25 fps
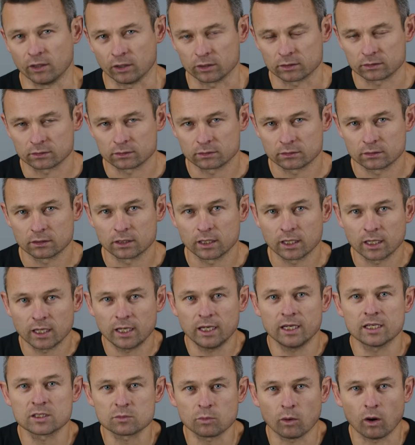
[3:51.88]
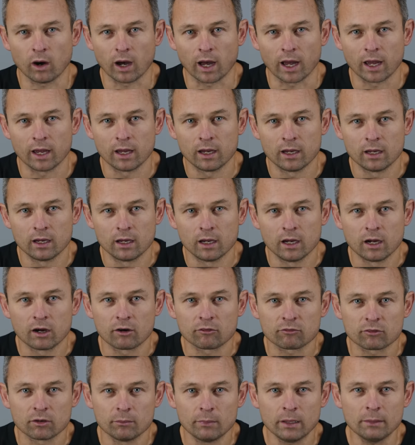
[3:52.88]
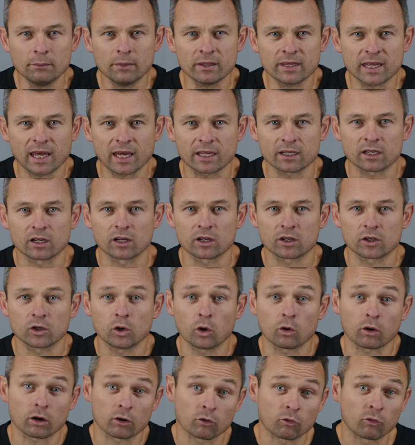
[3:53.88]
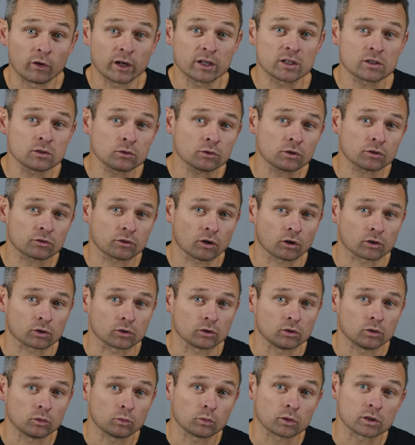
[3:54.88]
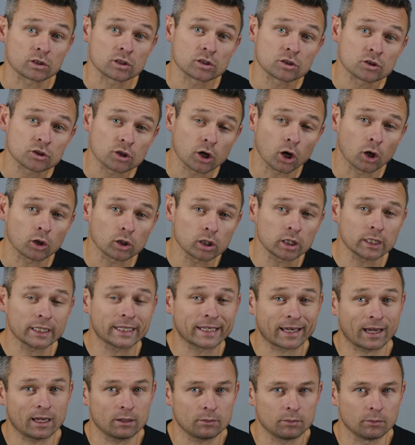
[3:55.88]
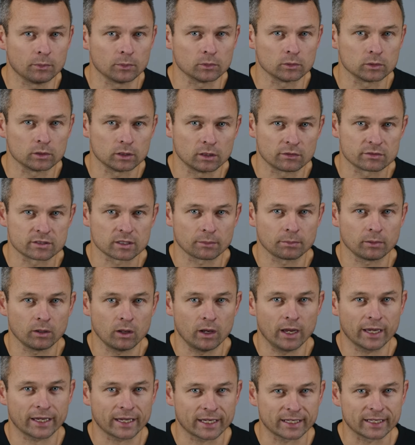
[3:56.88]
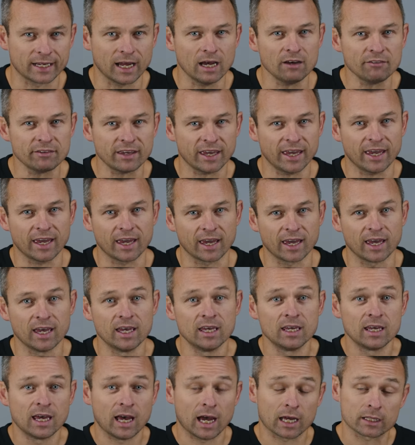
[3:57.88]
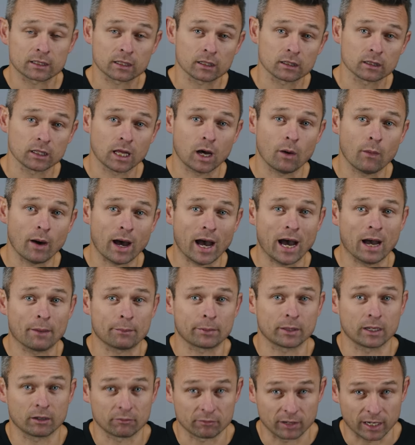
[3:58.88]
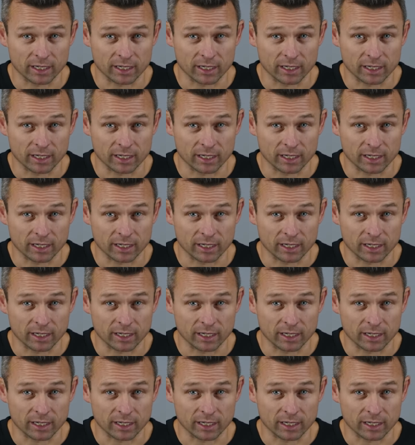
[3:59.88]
not. Here's why. Remember that your original throttle was totally capable of supplying enough air at the lower RPM